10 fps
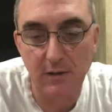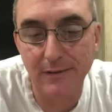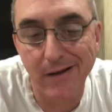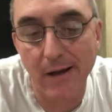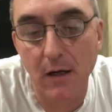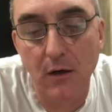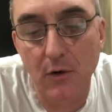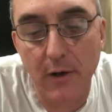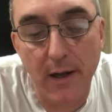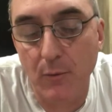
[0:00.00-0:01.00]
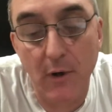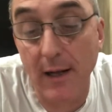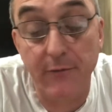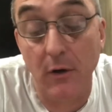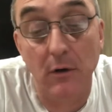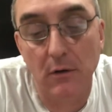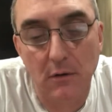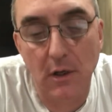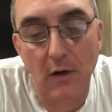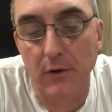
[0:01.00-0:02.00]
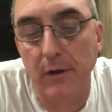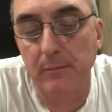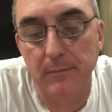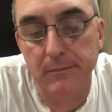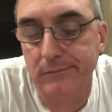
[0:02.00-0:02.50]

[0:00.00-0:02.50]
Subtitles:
Yeah, okay, whatever. Colored in,